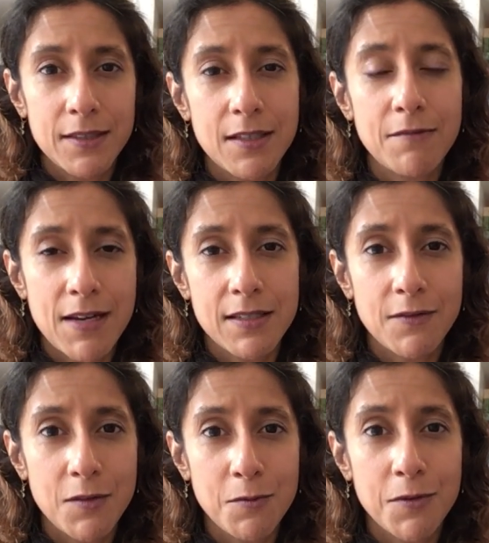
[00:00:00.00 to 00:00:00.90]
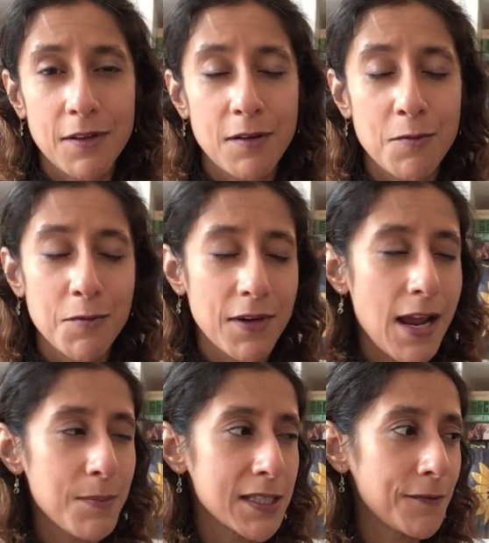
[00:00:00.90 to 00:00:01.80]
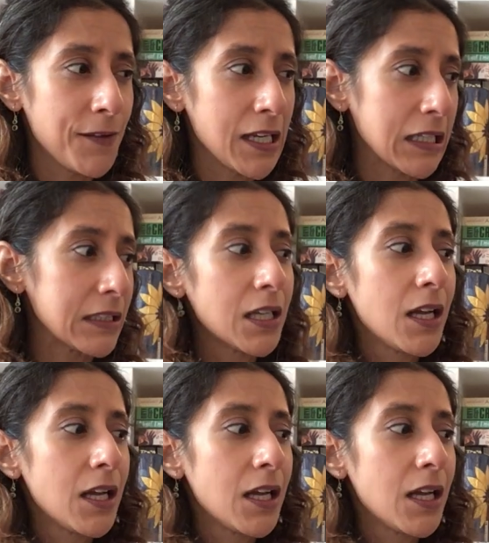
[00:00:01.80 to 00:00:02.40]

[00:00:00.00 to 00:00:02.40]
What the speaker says: to the rest of the northern hemisphere.